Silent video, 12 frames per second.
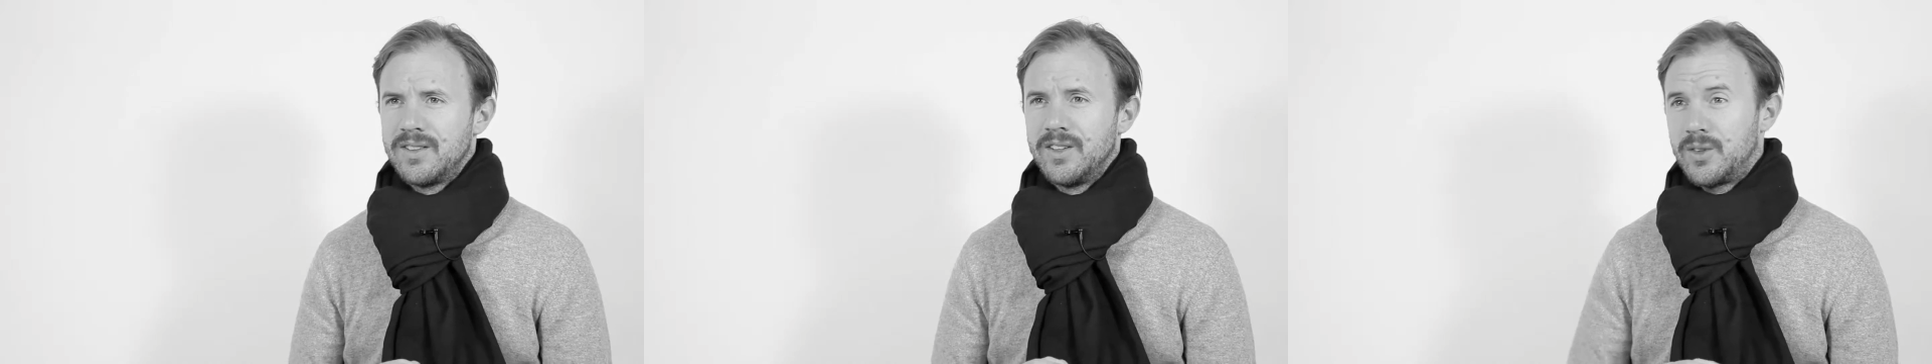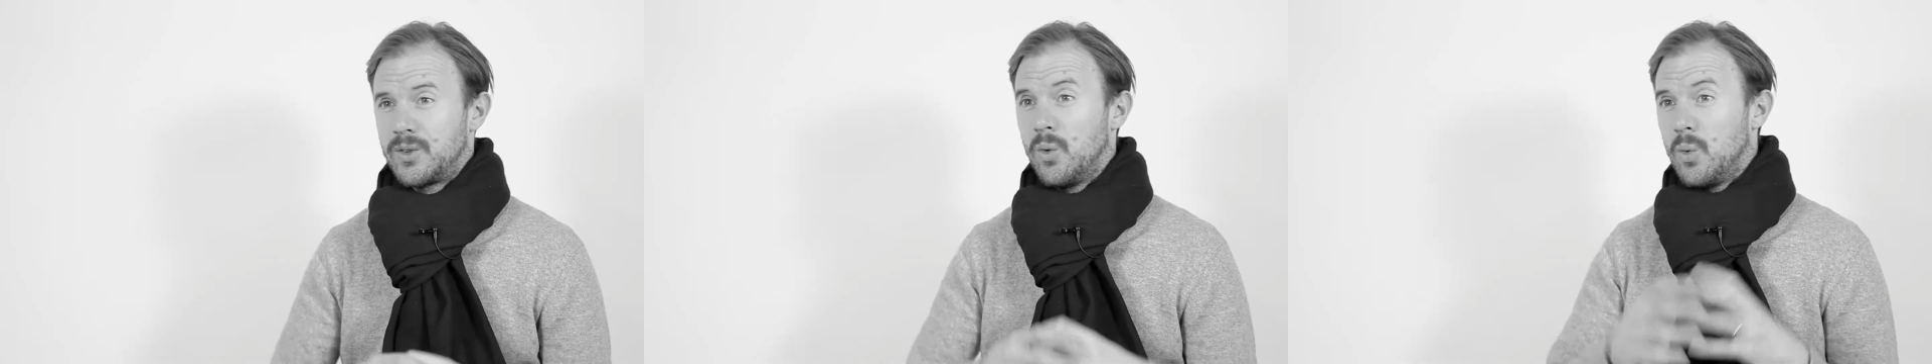the
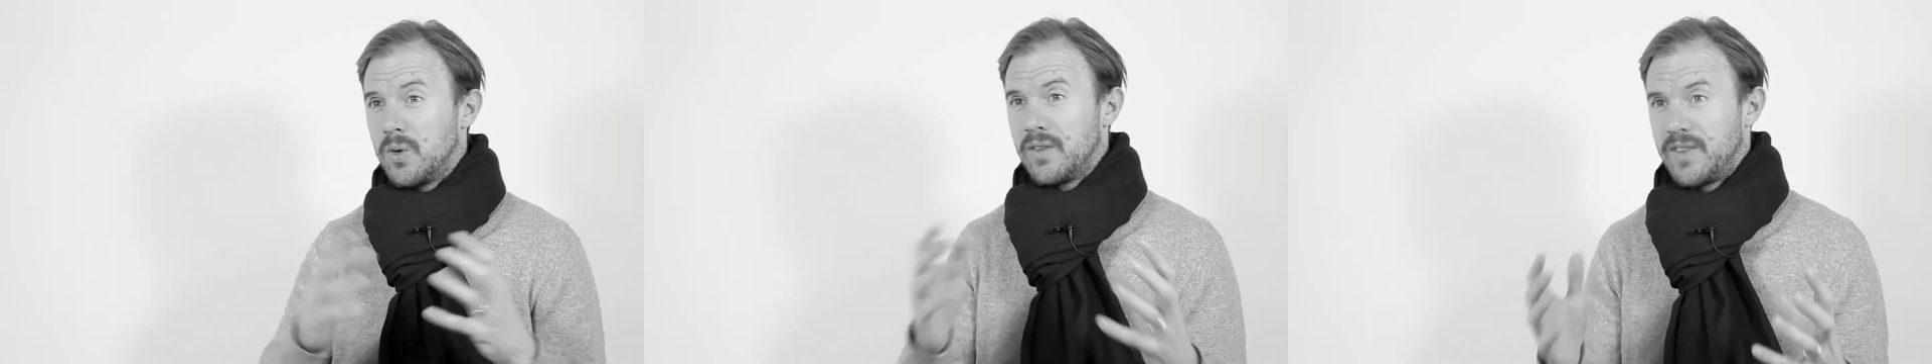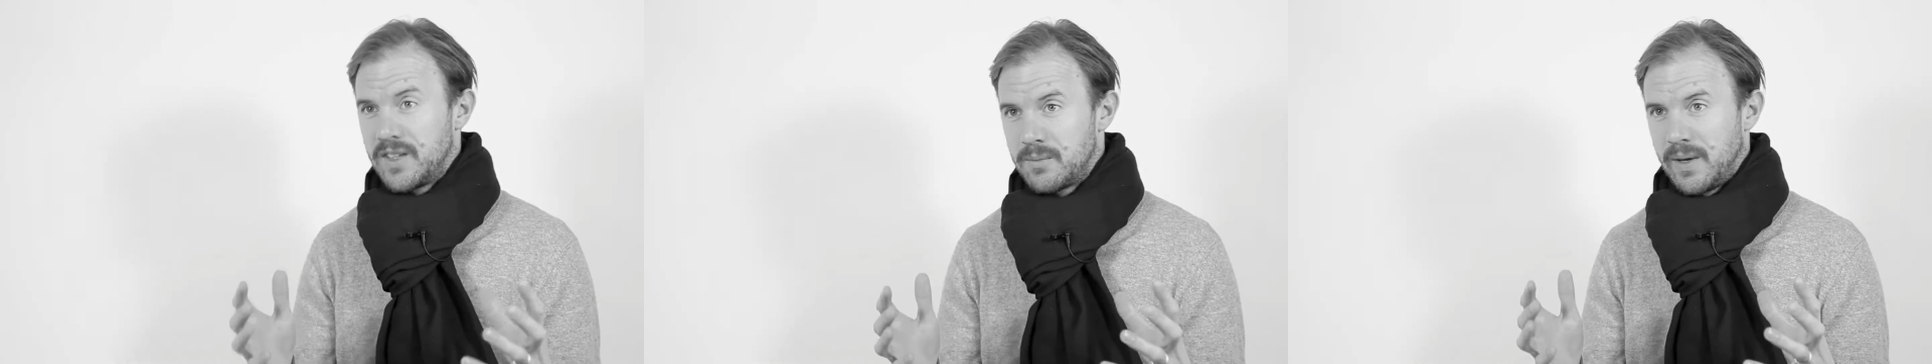dawn
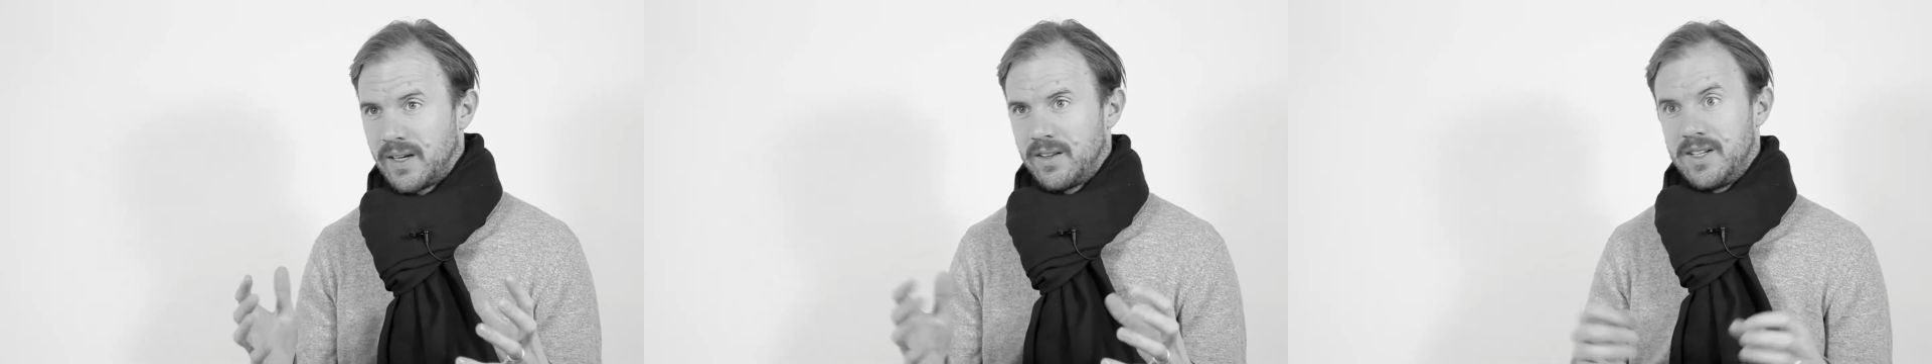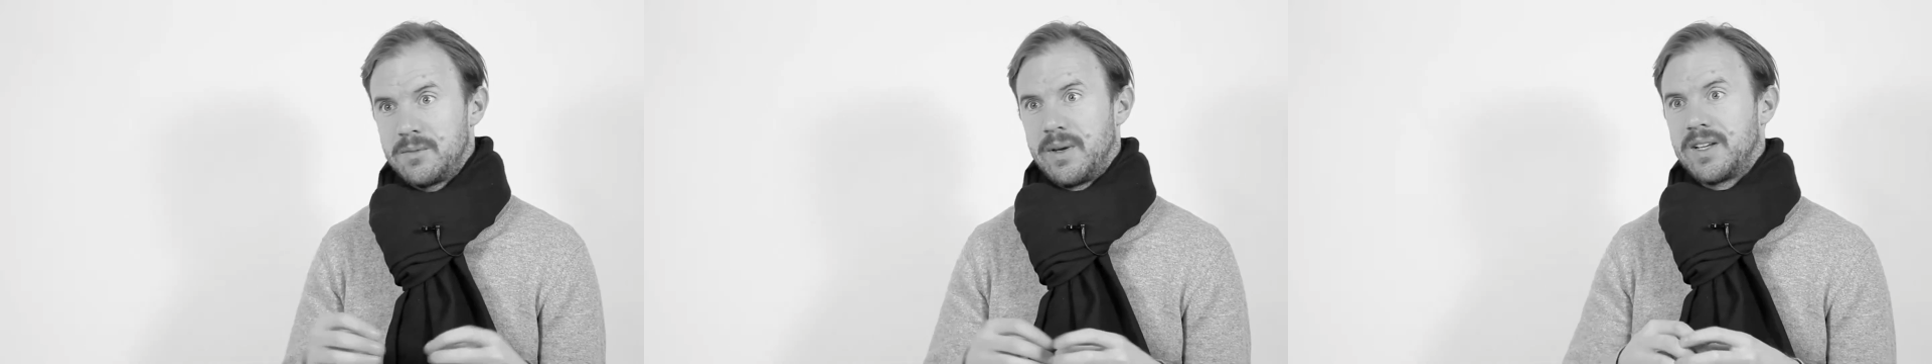of this me-
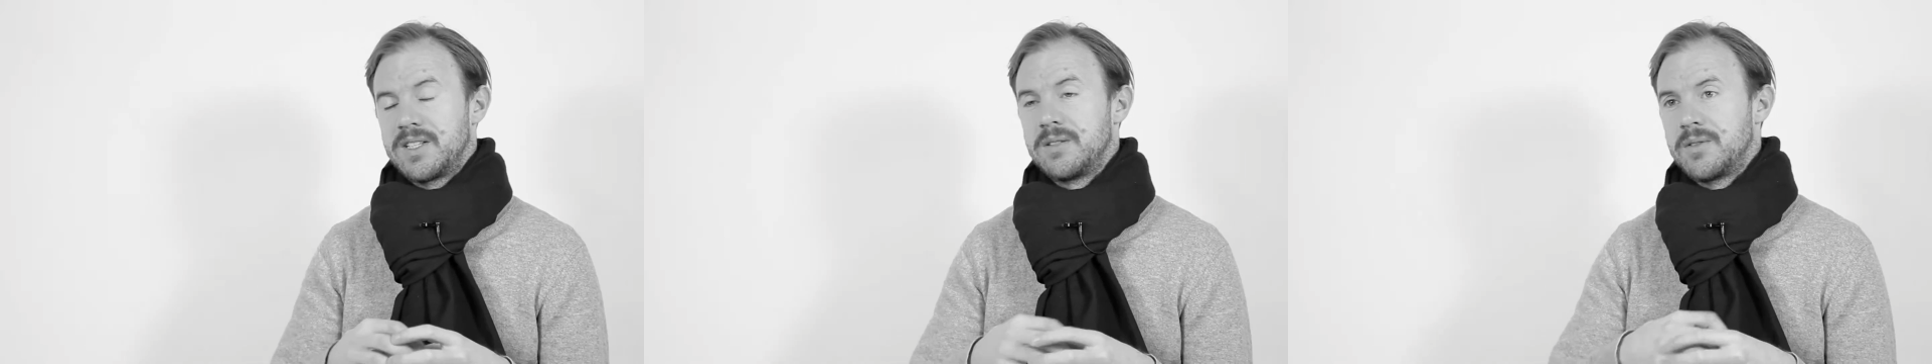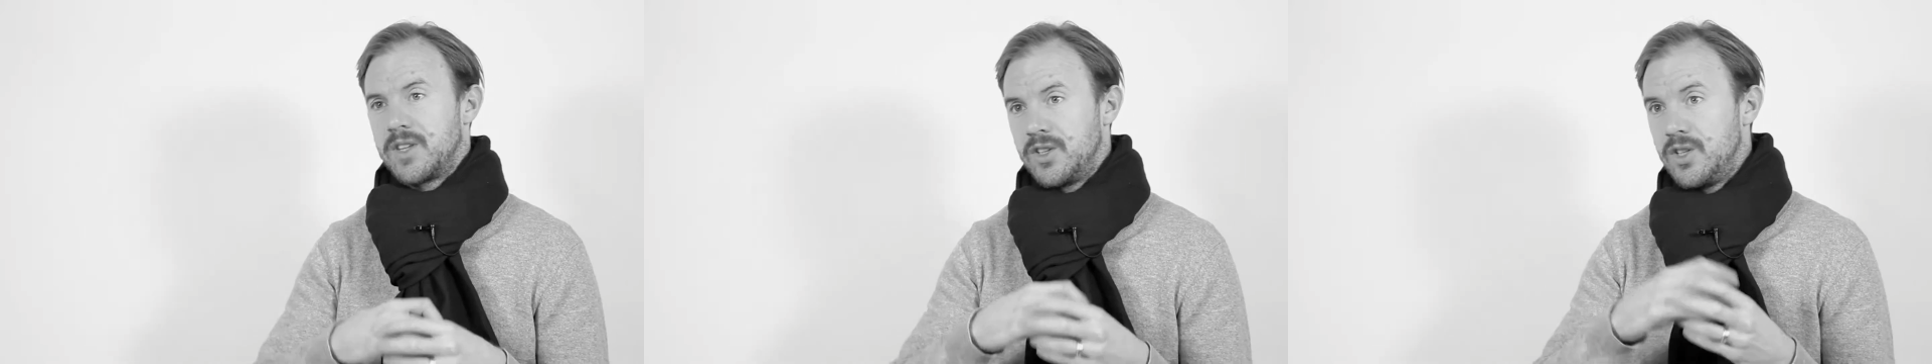these
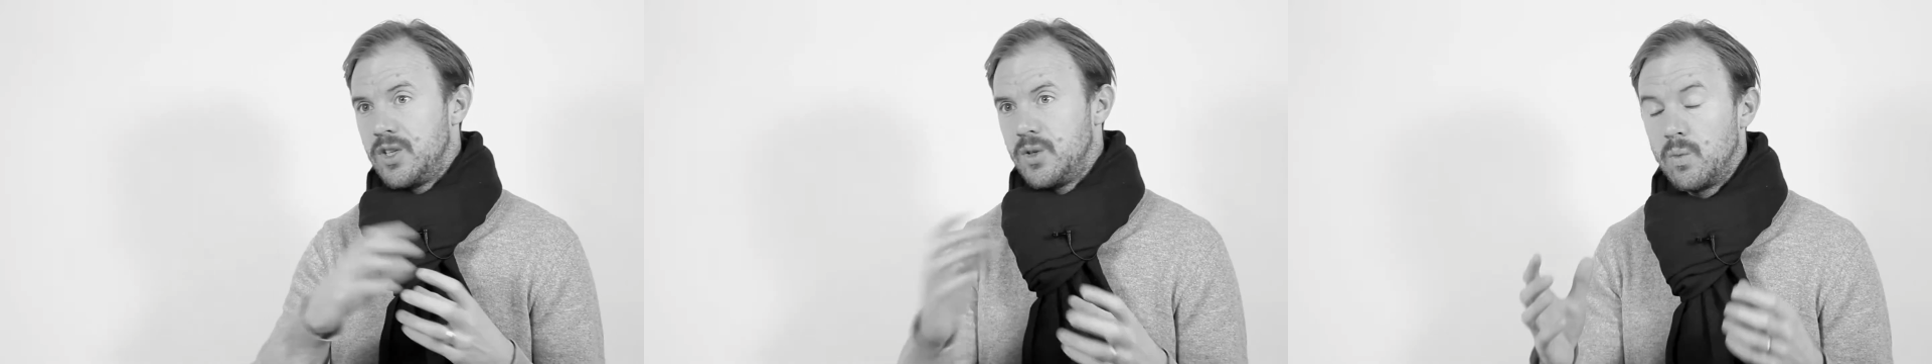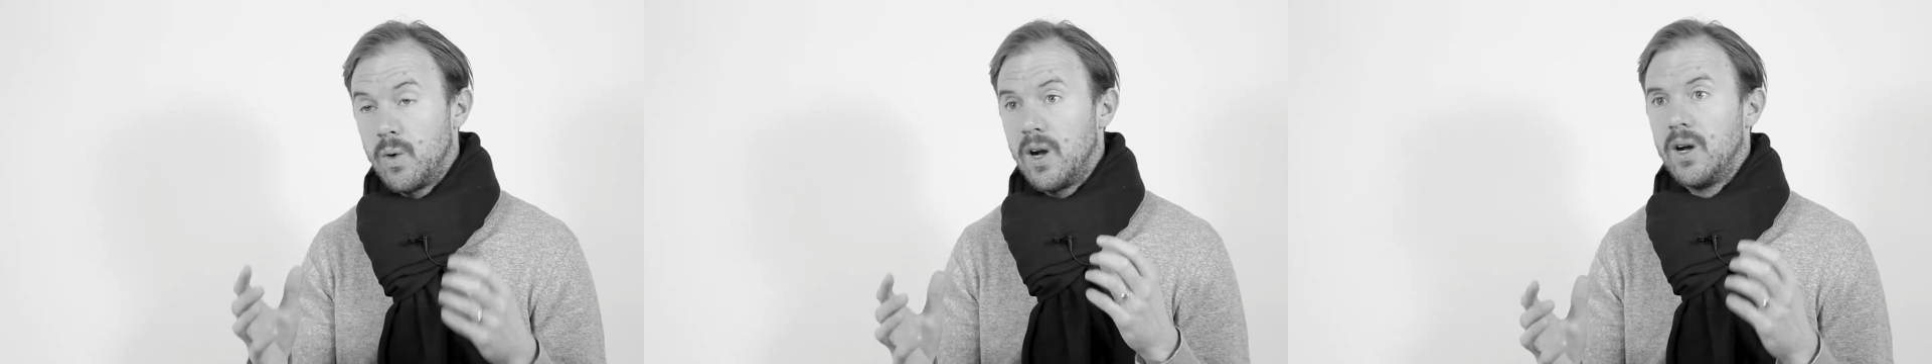megasystems, the
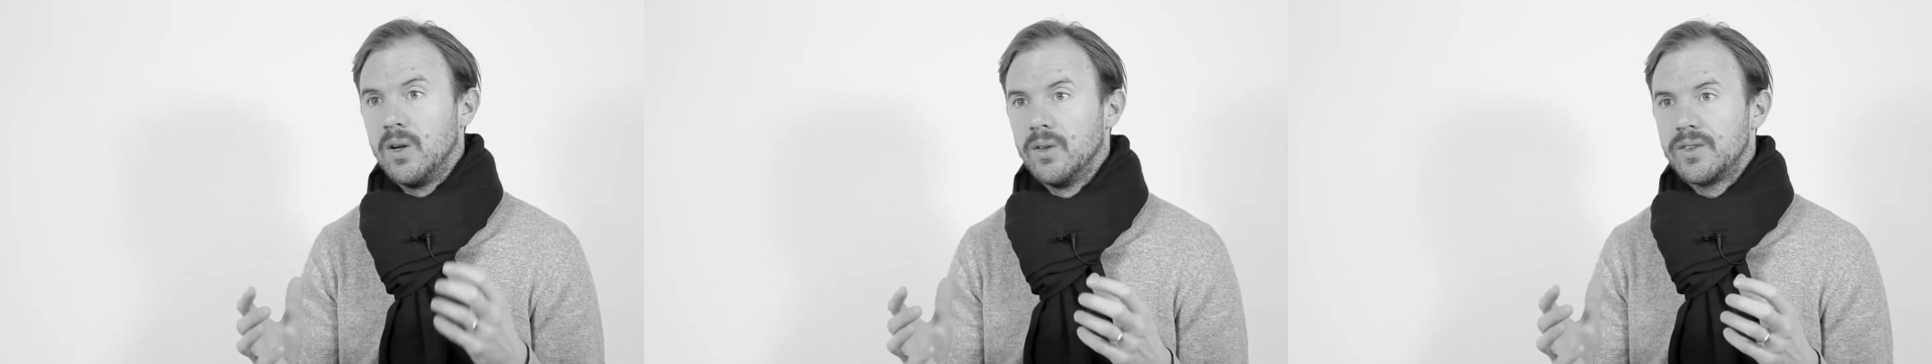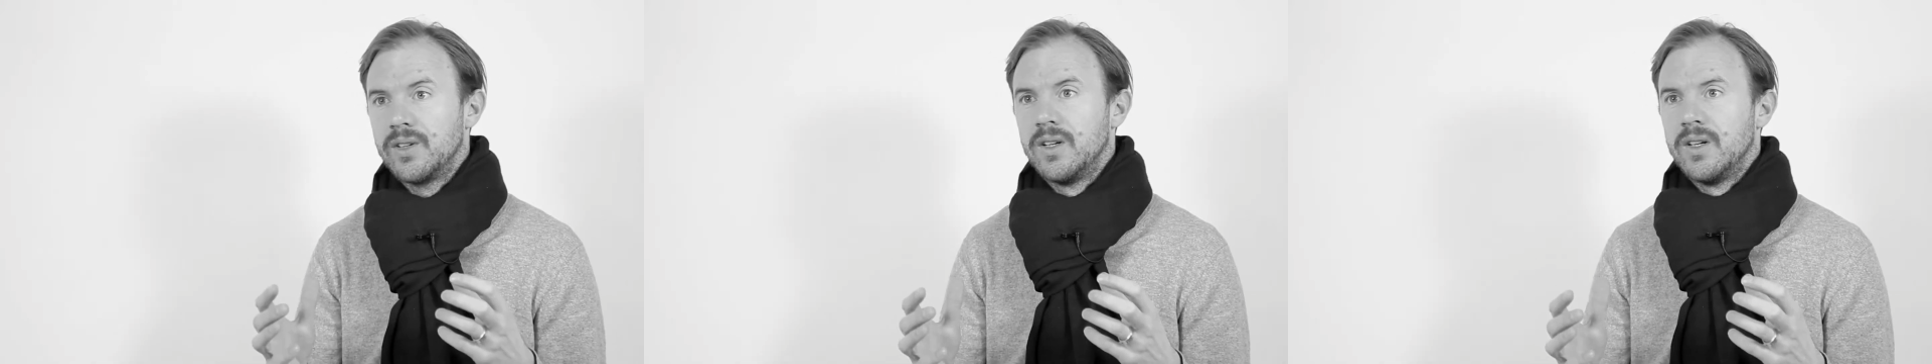new
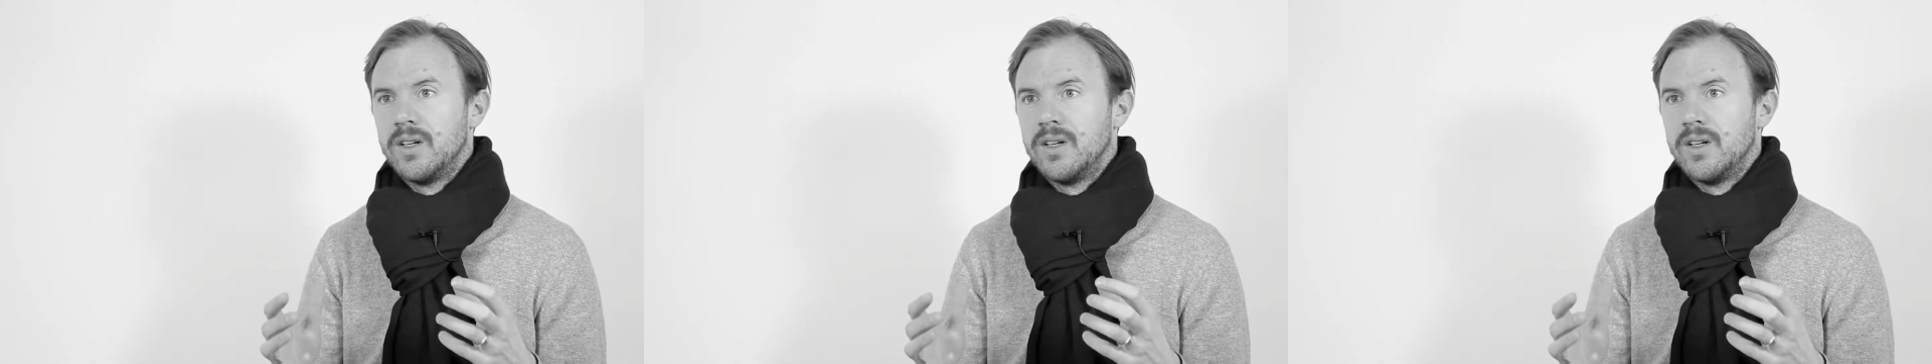world